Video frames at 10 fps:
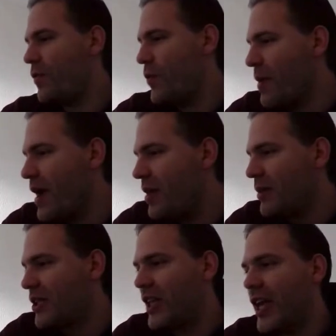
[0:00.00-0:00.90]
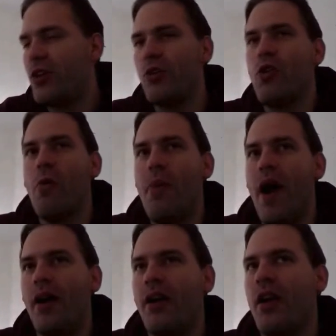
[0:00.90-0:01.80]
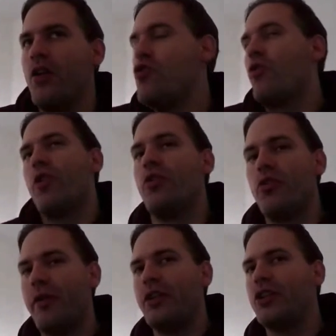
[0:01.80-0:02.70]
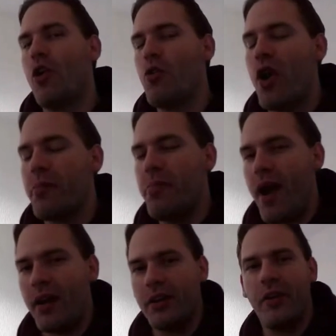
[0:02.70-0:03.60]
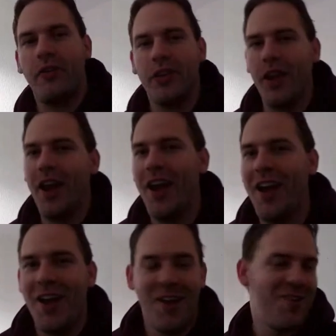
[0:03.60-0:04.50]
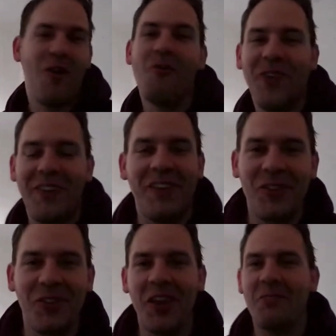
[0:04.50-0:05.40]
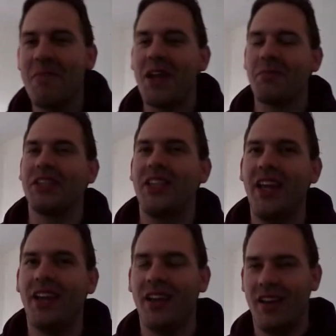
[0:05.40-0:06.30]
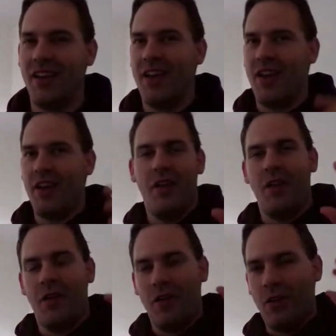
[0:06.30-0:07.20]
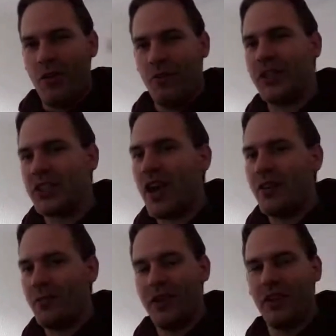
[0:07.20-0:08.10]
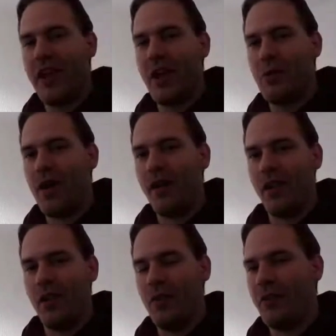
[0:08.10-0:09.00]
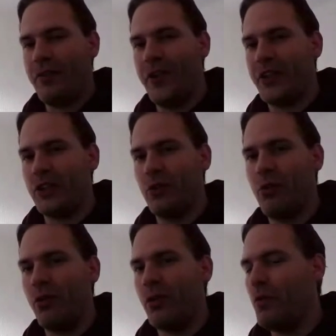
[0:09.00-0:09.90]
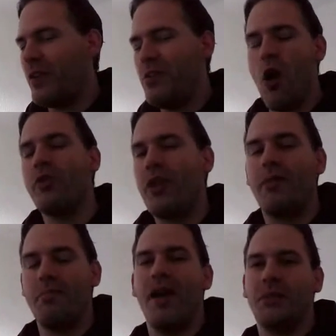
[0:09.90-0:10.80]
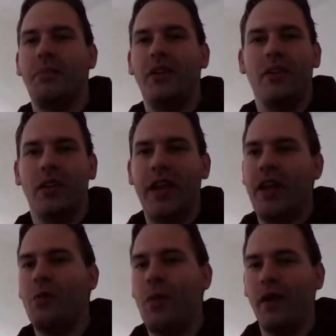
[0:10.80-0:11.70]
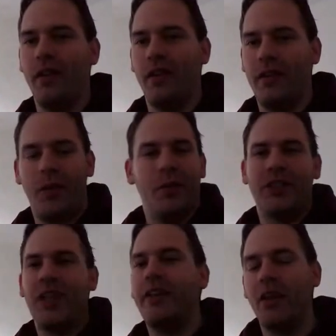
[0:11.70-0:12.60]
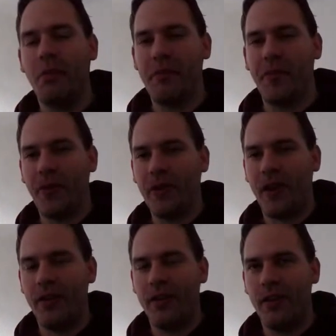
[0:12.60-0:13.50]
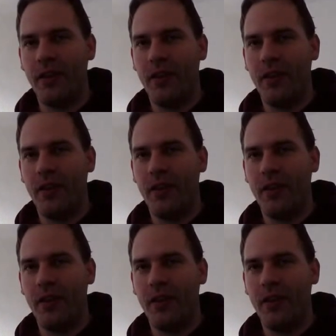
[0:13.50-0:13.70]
If you made a mistake, you go back. No, there is no going back. There is, hopefully we do not make mistake. We start with the layer 1, with the first neuron. We know that must be layer 1. There is nothing before that.